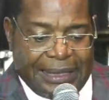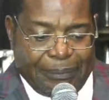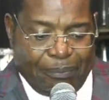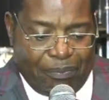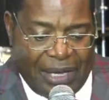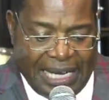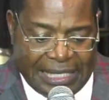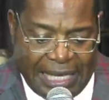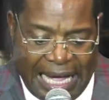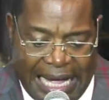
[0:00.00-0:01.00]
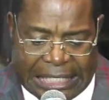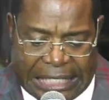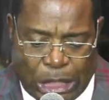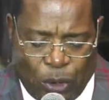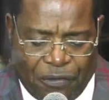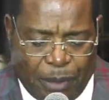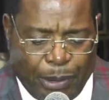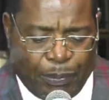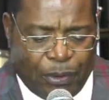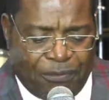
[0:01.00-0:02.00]
made the heart of the
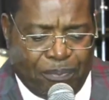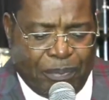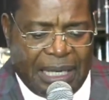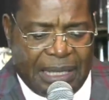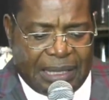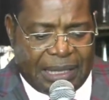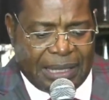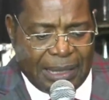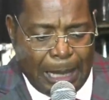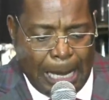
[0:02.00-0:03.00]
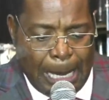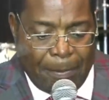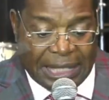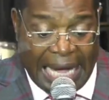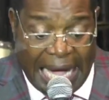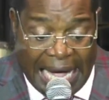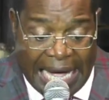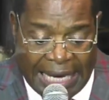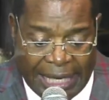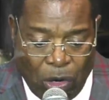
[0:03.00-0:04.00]
people melt but
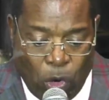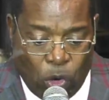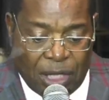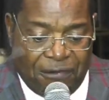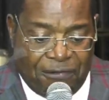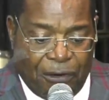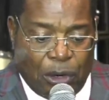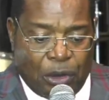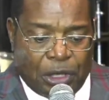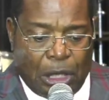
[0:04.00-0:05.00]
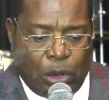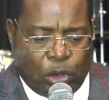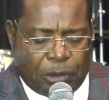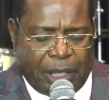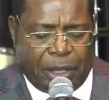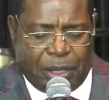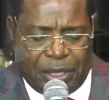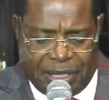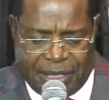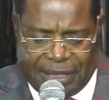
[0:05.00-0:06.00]
I wholly followed the Lord my
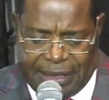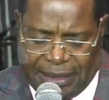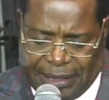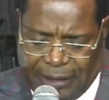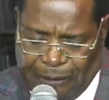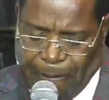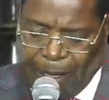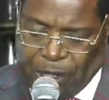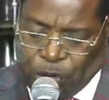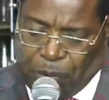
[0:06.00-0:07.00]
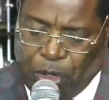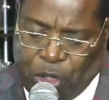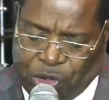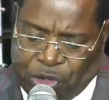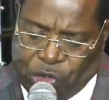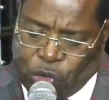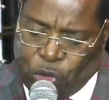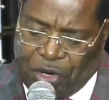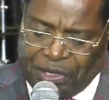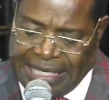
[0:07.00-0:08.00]
God. So Moses swore
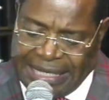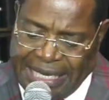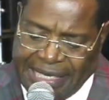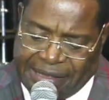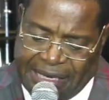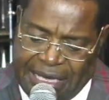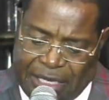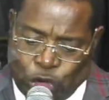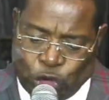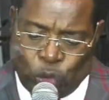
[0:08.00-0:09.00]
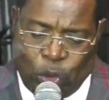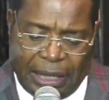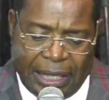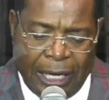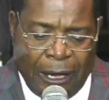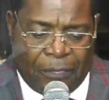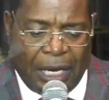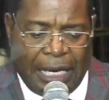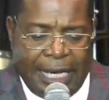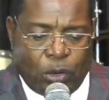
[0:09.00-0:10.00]
on that day, saying, Surely the
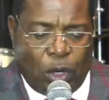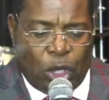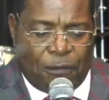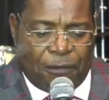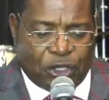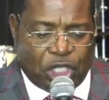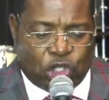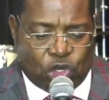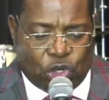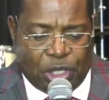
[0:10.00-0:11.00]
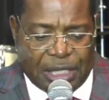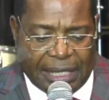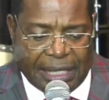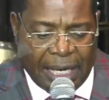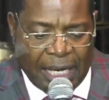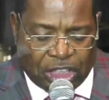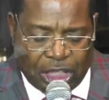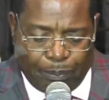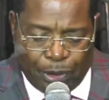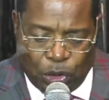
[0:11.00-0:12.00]
land where your foot is trodden shall
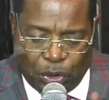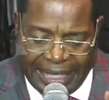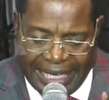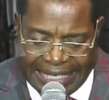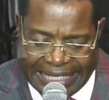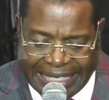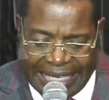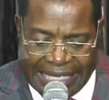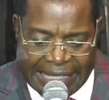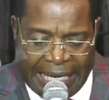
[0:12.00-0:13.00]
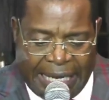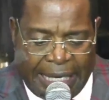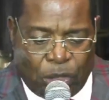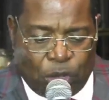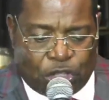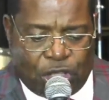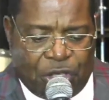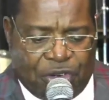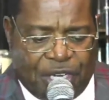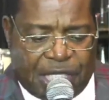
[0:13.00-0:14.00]
be your inheritance and your
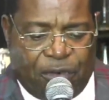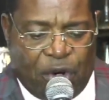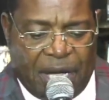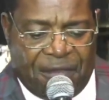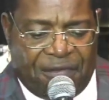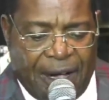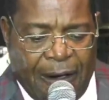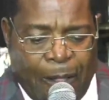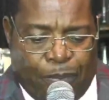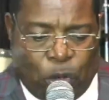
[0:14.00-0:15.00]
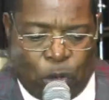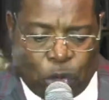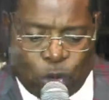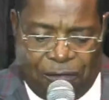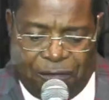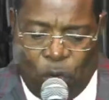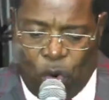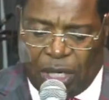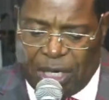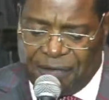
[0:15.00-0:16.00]
children's forever, because you have
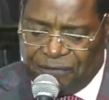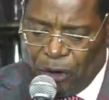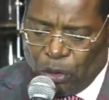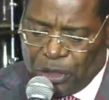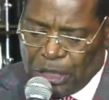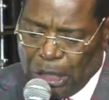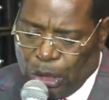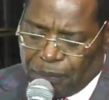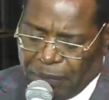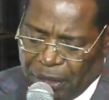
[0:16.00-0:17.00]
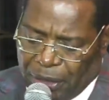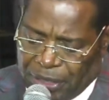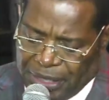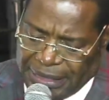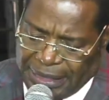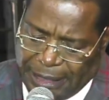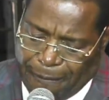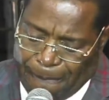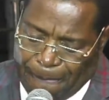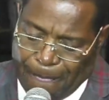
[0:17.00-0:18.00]
wholly followed the Lord my God.
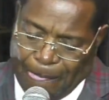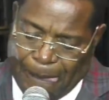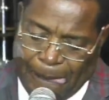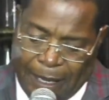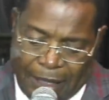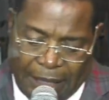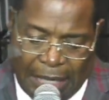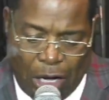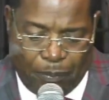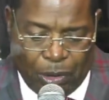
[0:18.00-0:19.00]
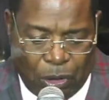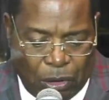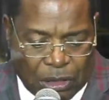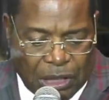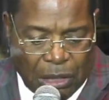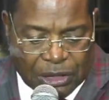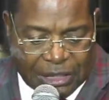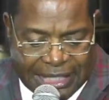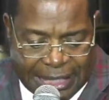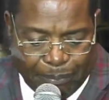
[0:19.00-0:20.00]
And now behold, the Lord
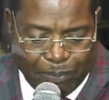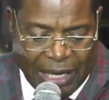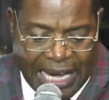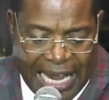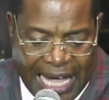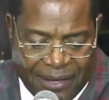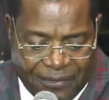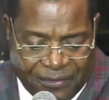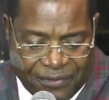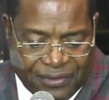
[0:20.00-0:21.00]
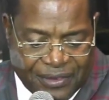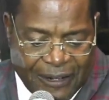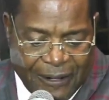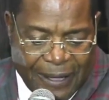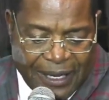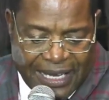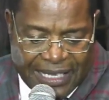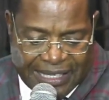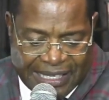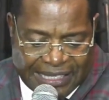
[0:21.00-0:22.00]
has kept me alive. As
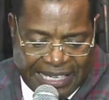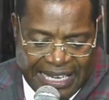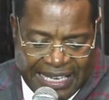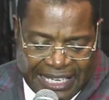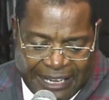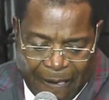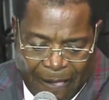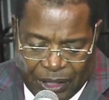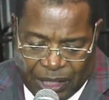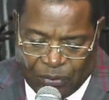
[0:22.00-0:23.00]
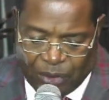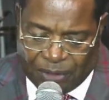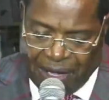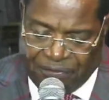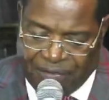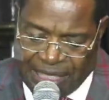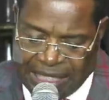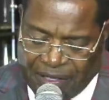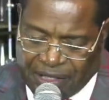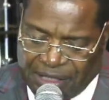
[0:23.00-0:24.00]
he said, these 45 years
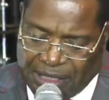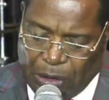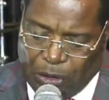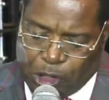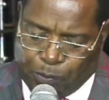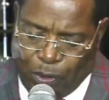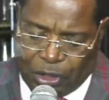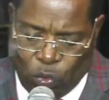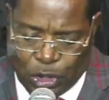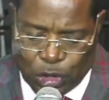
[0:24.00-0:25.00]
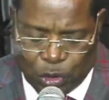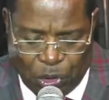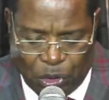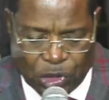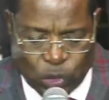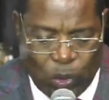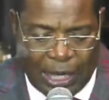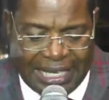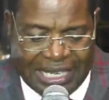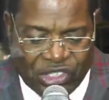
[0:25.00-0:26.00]
ever since the Lord spoke the word to Moses
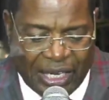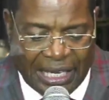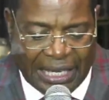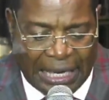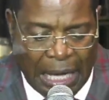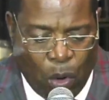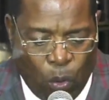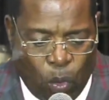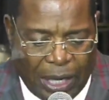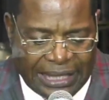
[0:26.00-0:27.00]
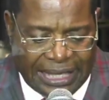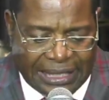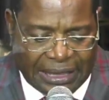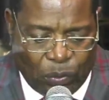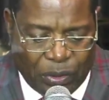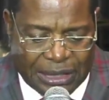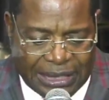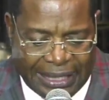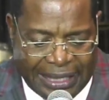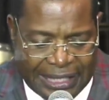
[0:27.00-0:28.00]
while Israel wandered in the
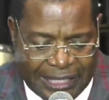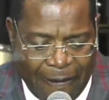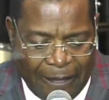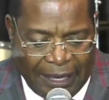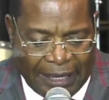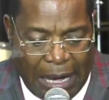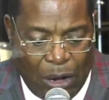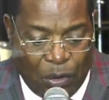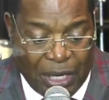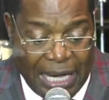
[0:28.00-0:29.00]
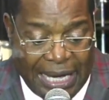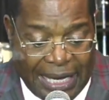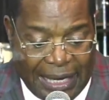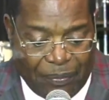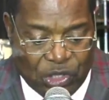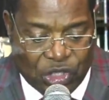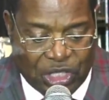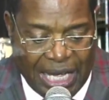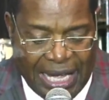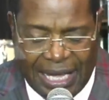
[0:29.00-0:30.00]
wilderness. And now here I am this
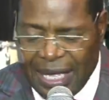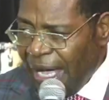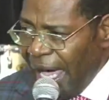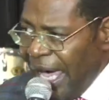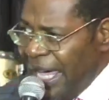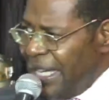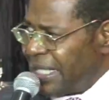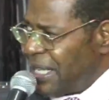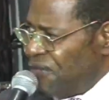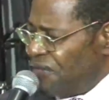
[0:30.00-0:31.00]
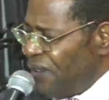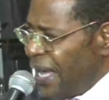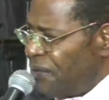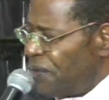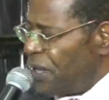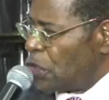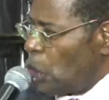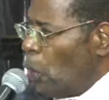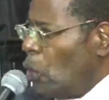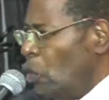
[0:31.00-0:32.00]
day, 85 years
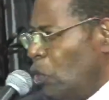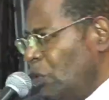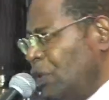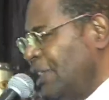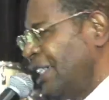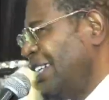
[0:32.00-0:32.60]
old.